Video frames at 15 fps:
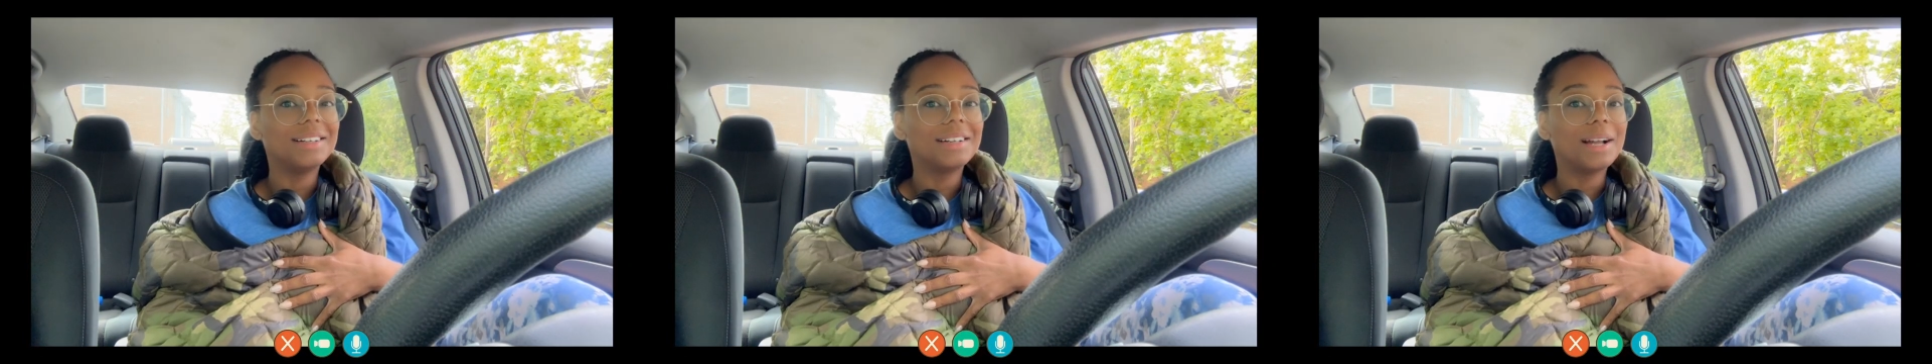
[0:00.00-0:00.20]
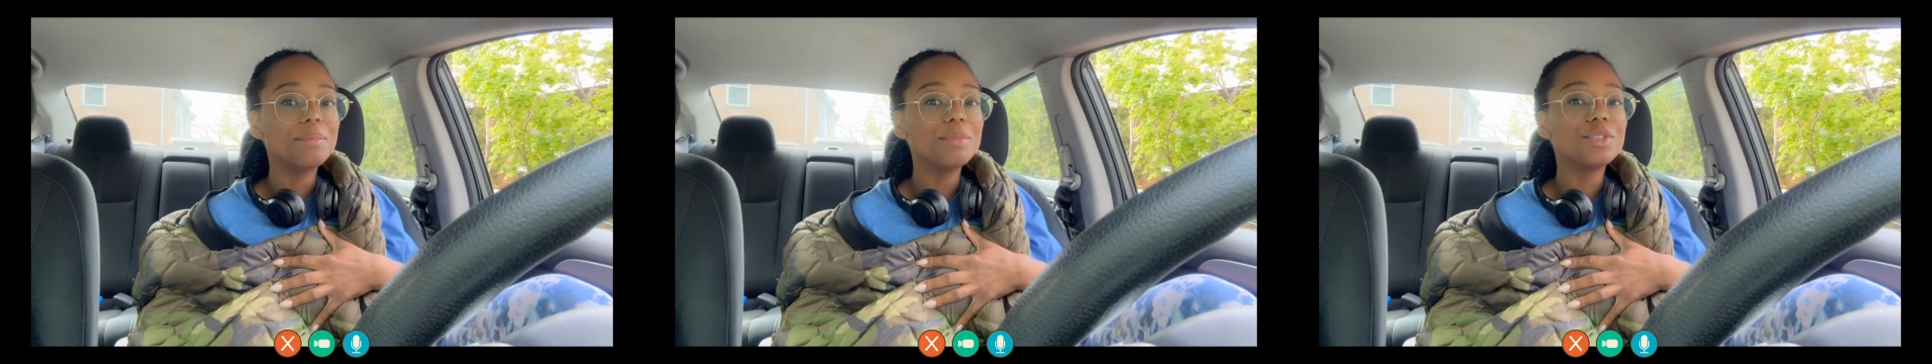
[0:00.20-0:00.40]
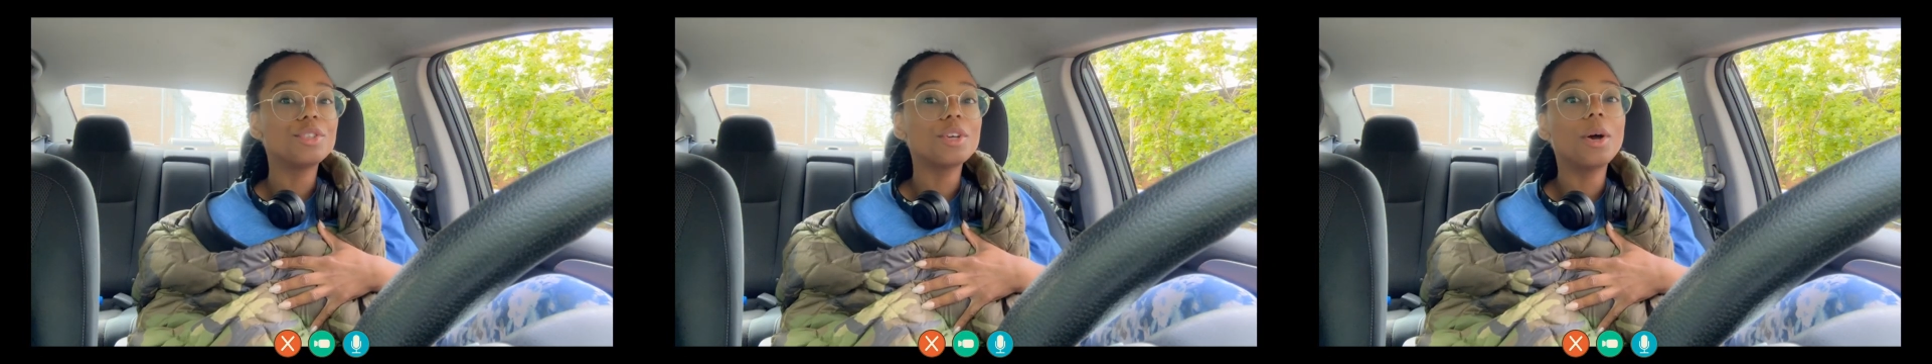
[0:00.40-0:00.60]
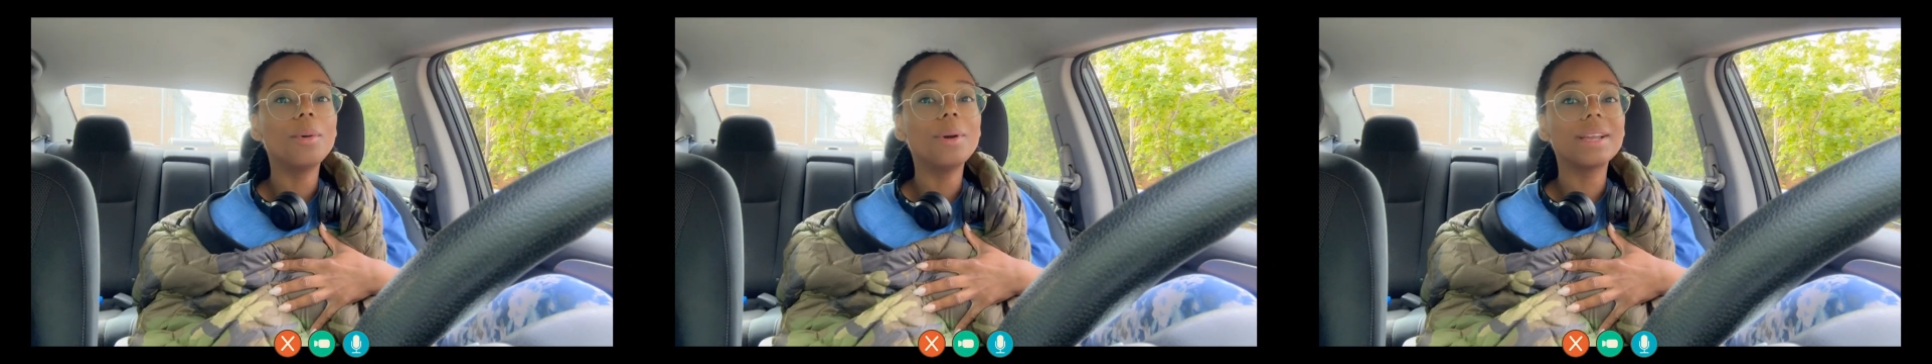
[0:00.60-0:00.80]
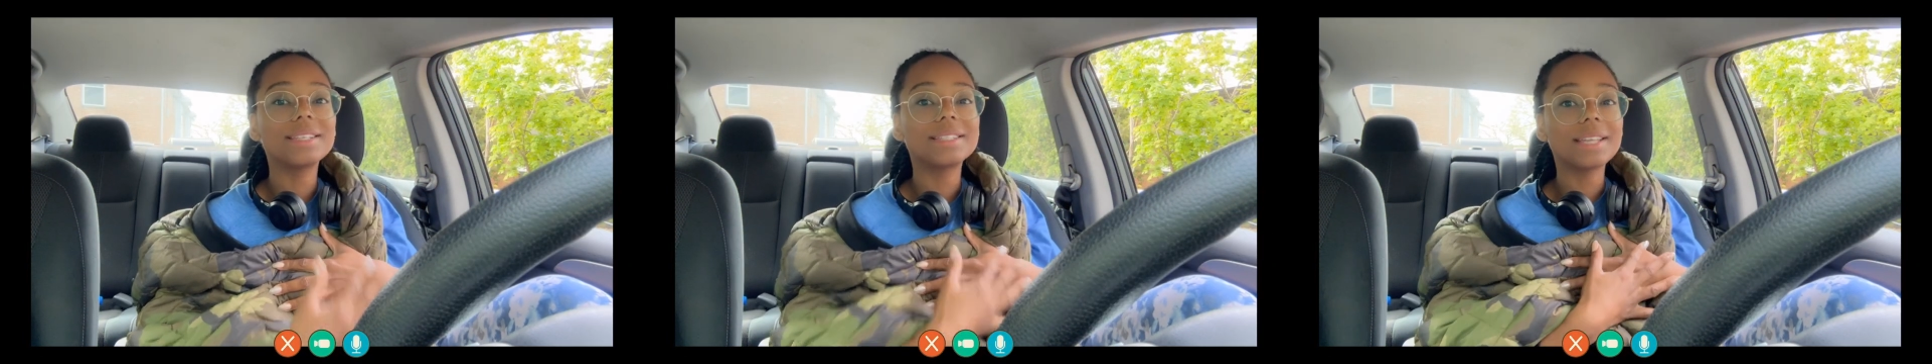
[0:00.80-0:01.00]
I'm so
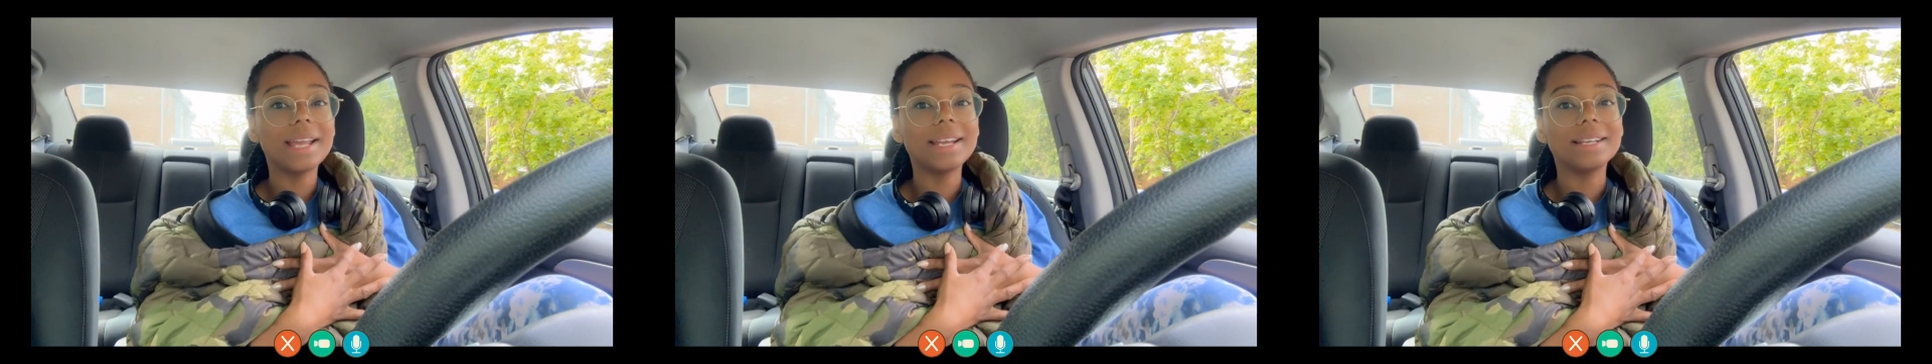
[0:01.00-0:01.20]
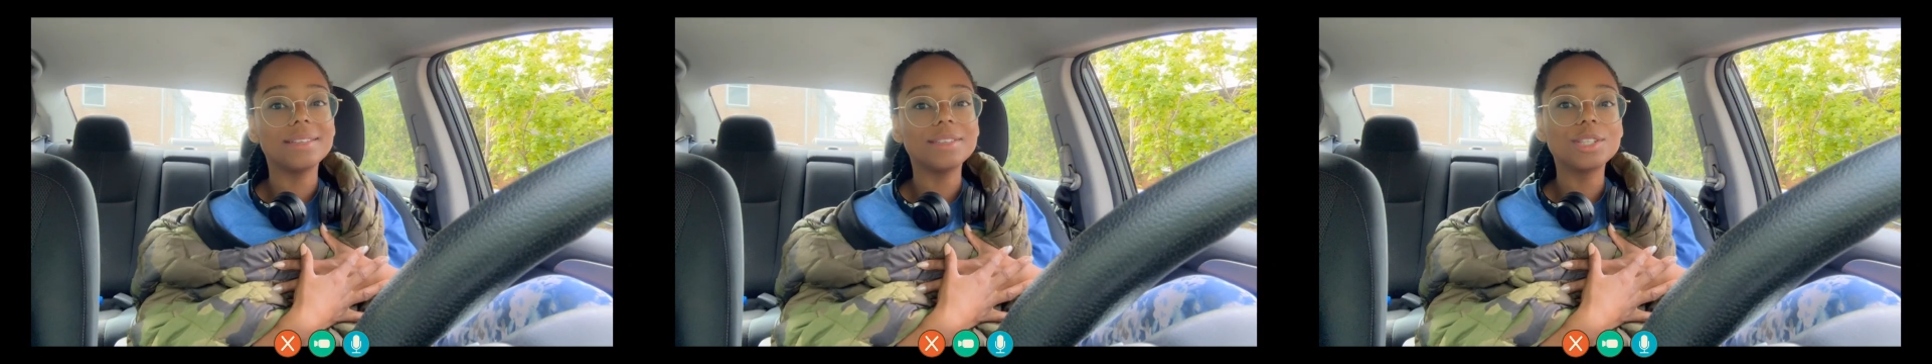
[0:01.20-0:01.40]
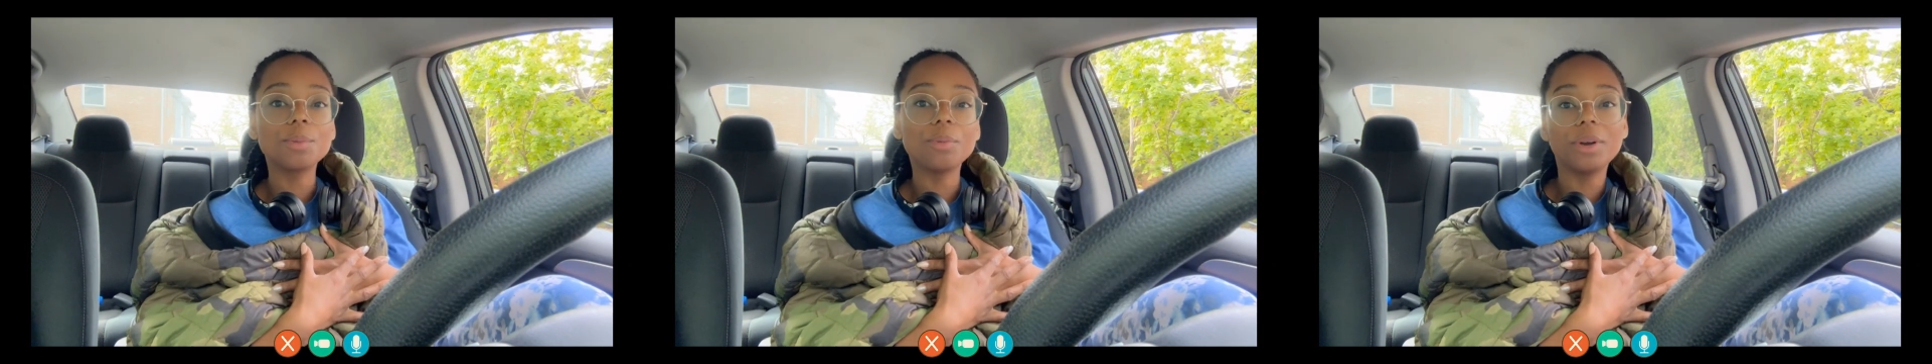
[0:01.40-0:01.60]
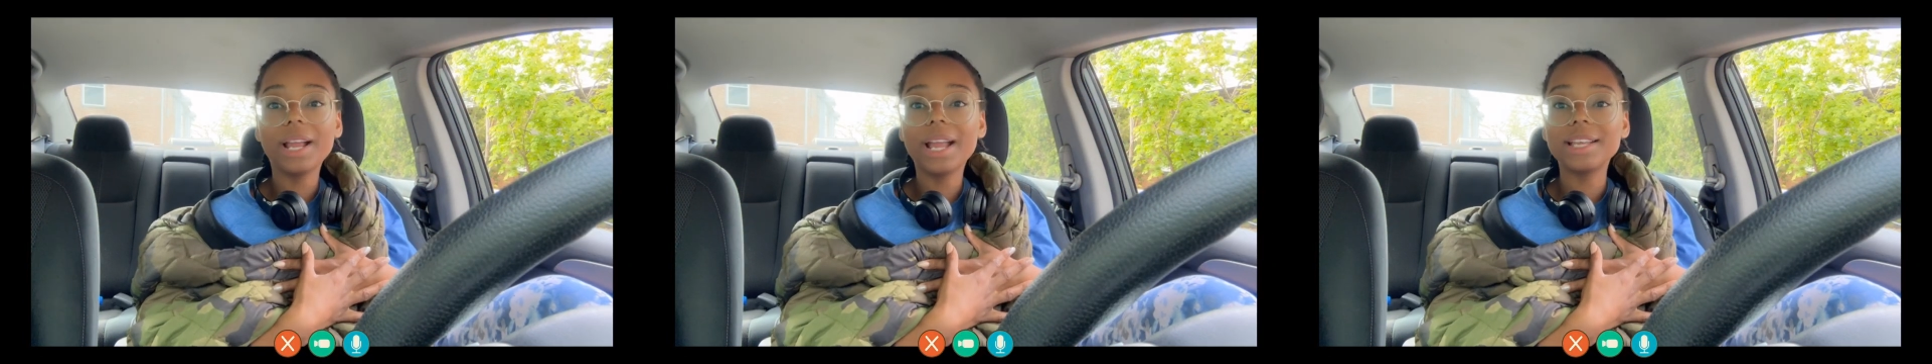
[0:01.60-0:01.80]
excited. Spring